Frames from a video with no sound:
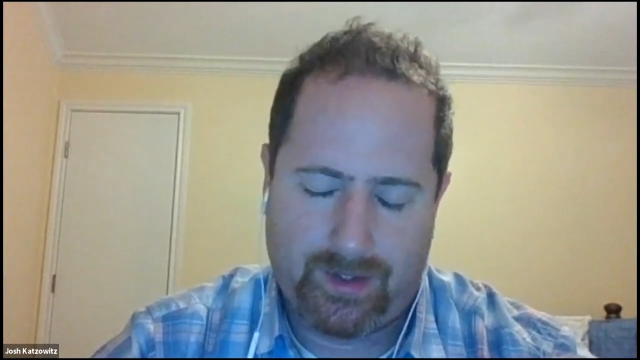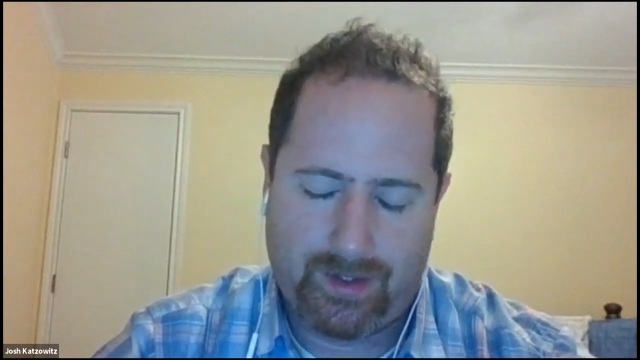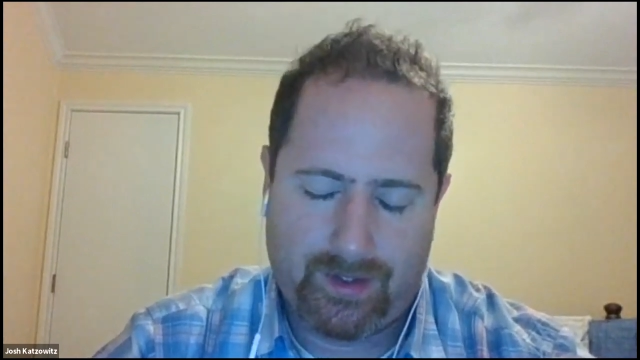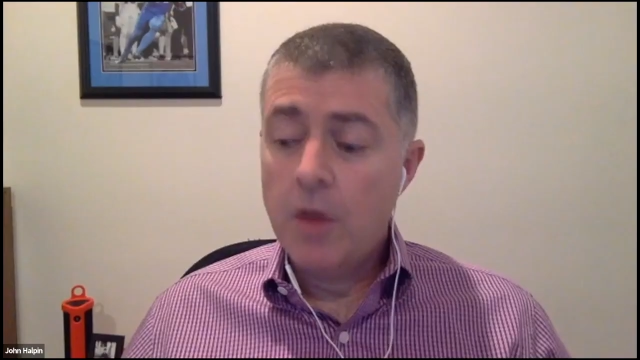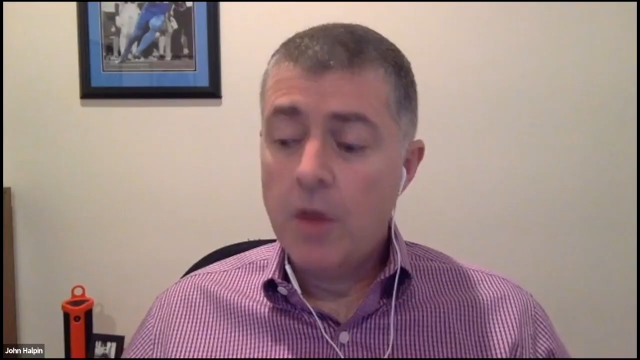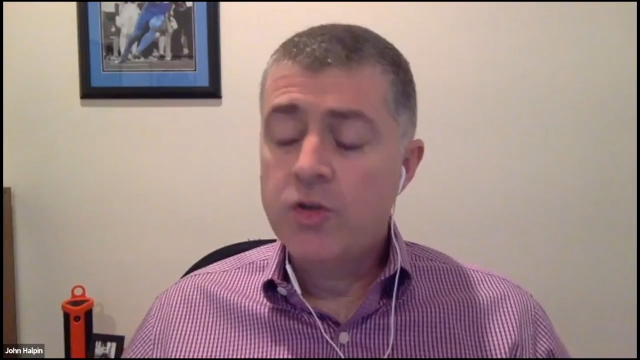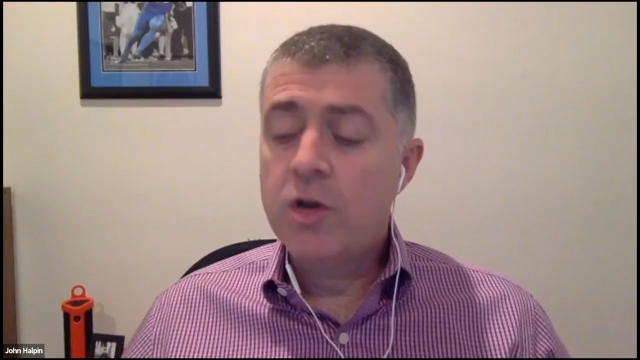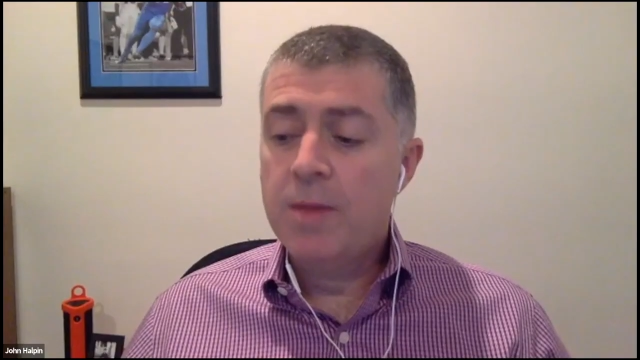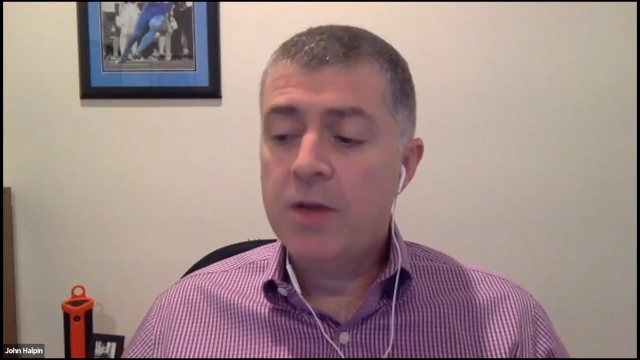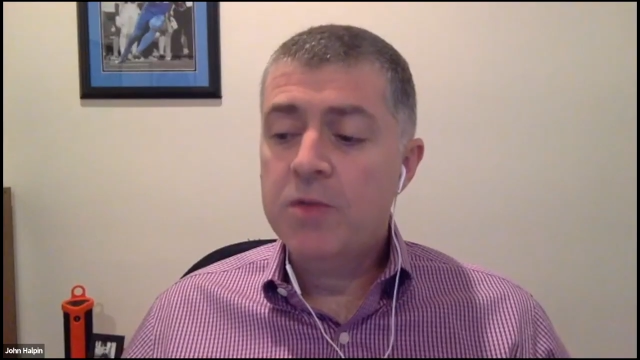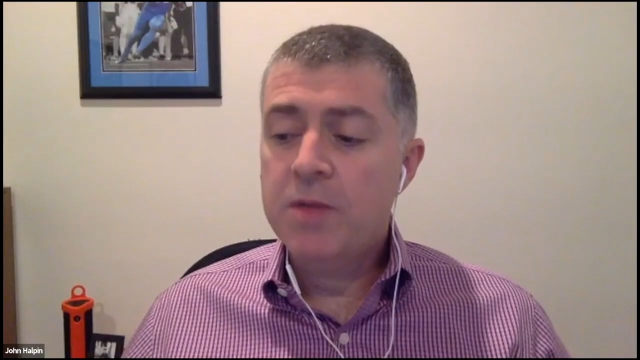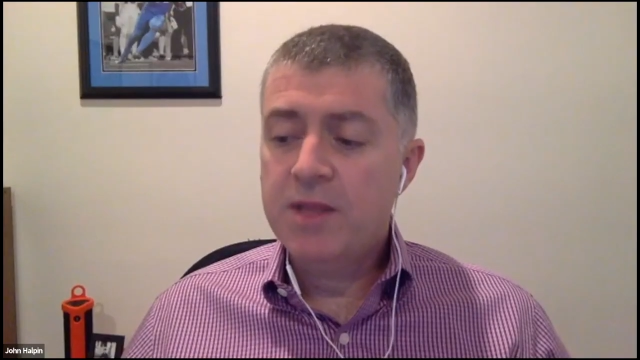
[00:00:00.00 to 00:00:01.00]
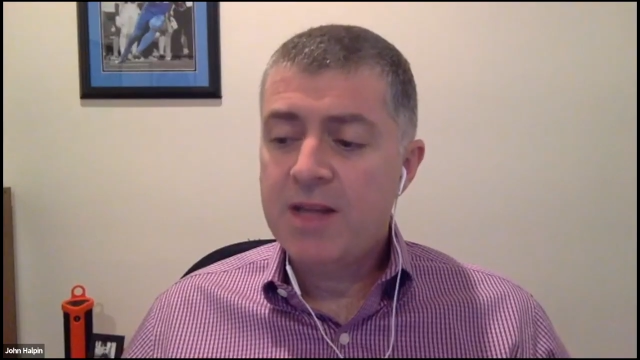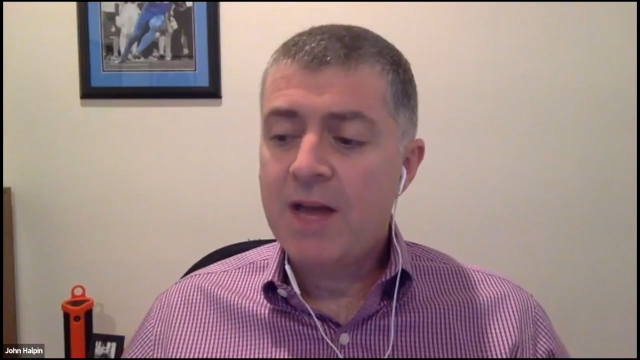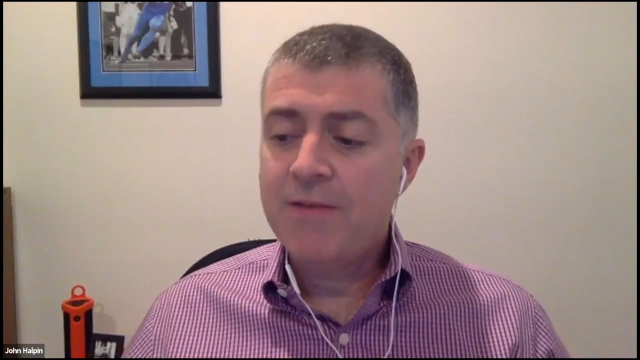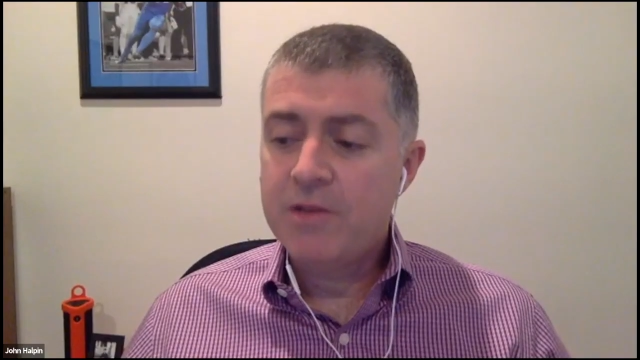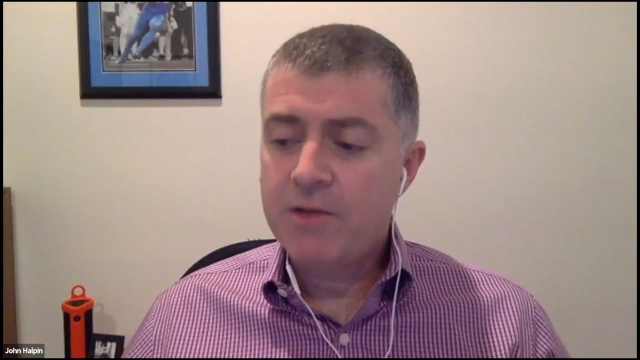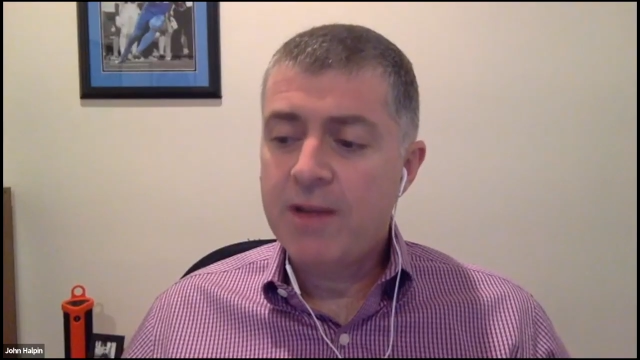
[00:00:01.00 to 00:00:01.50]
Oh, sorry, the Bengals played the
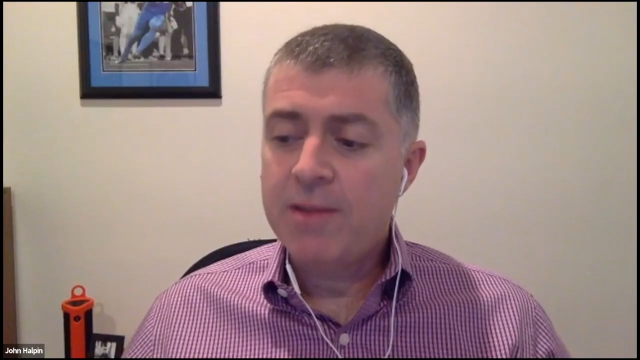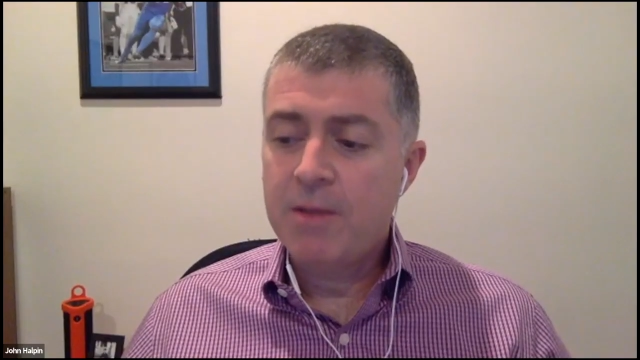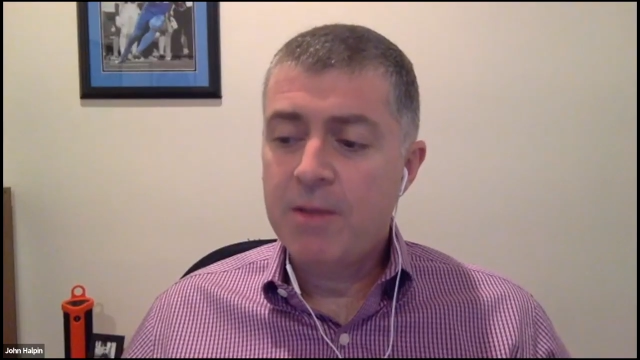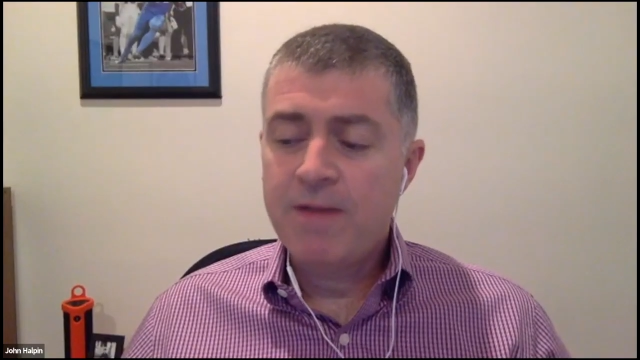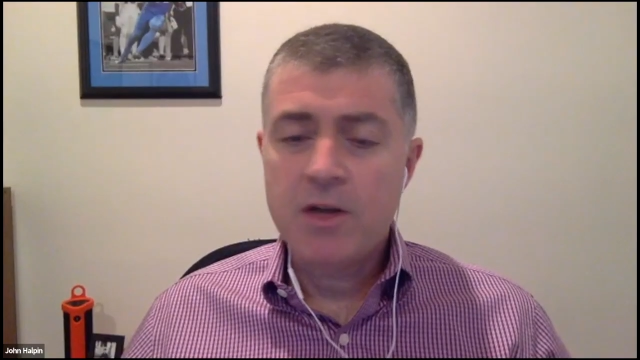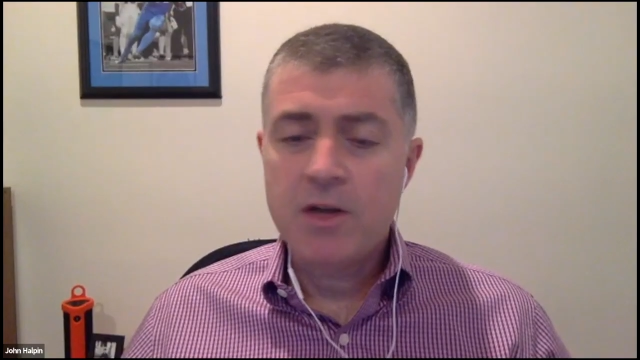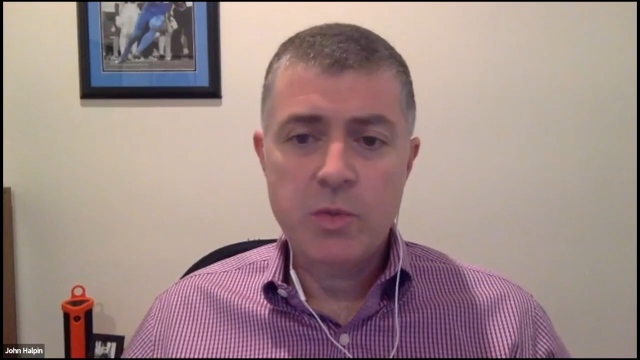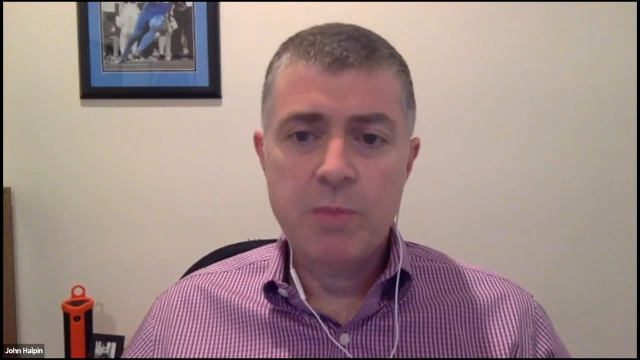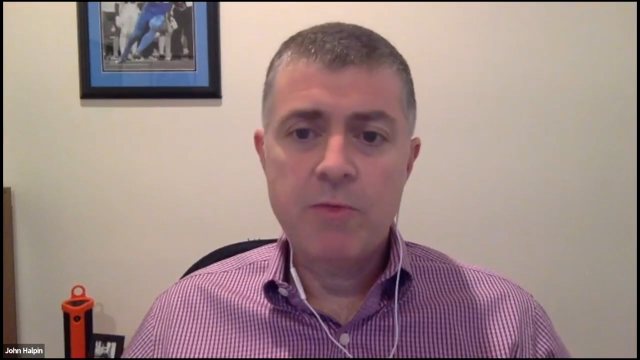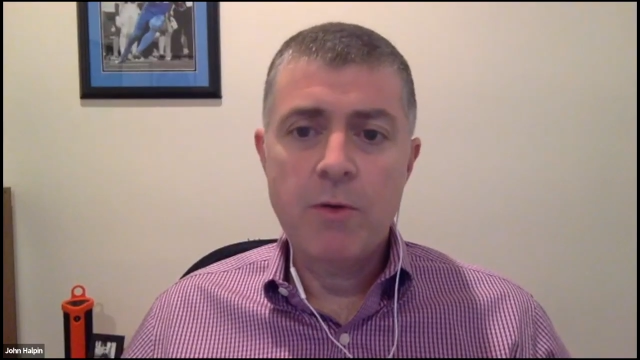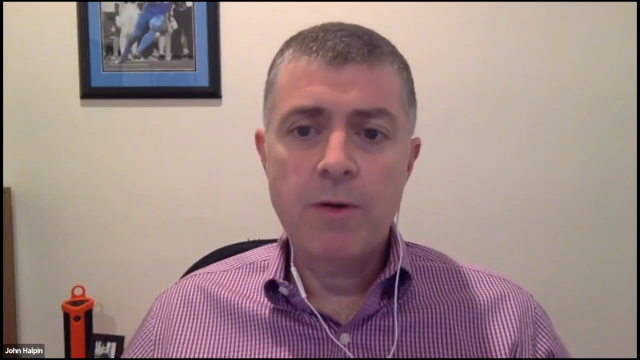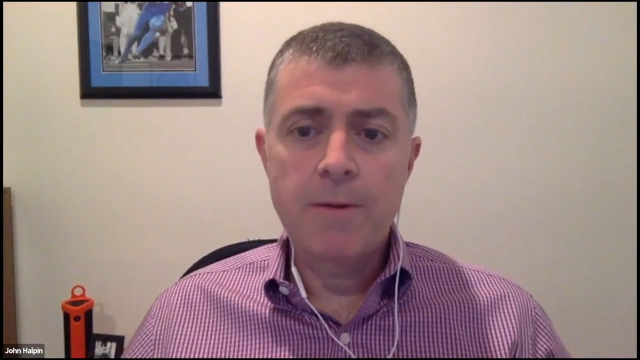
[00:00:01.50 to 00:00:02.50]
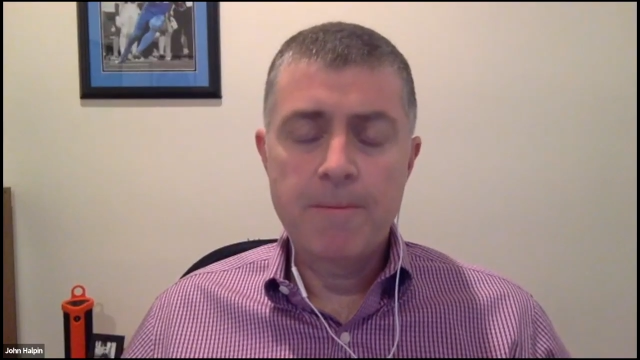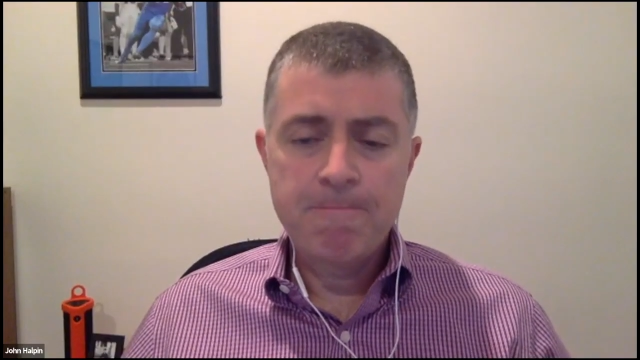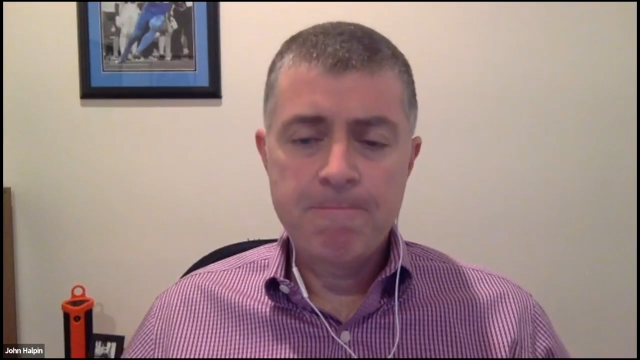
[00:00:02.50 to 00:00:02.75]
Dolphins, right? They played the Falcons week before.